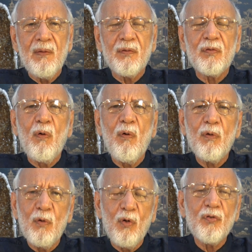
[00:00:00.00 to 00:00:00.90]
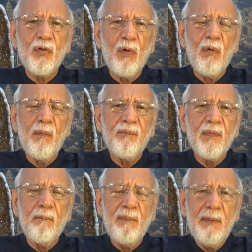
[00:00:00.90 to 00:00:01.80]
So go slow,
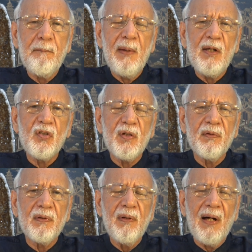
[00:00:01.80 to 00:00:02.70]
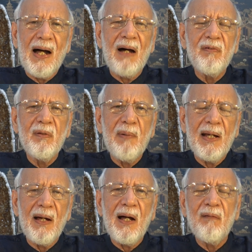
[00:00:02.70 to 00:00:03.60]
be patient. Hour
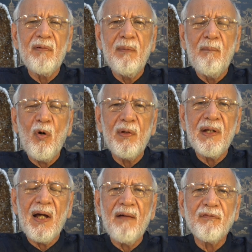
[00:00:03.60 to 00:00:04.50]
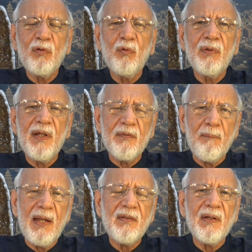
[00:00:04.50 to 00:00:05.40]
by hour, morning, afternoon gets
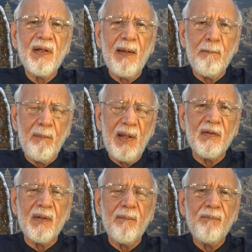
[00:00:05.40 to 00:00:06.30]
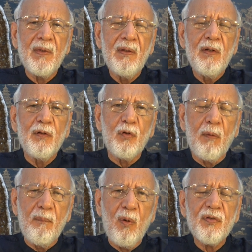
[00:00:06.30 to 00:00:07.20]
better and better. Your
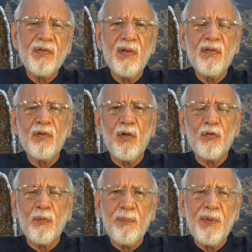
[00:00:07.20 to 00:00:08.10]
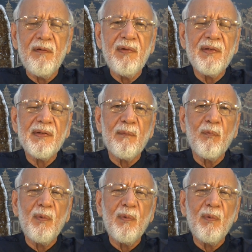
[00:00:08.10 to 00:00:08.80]
bosses, your superiors at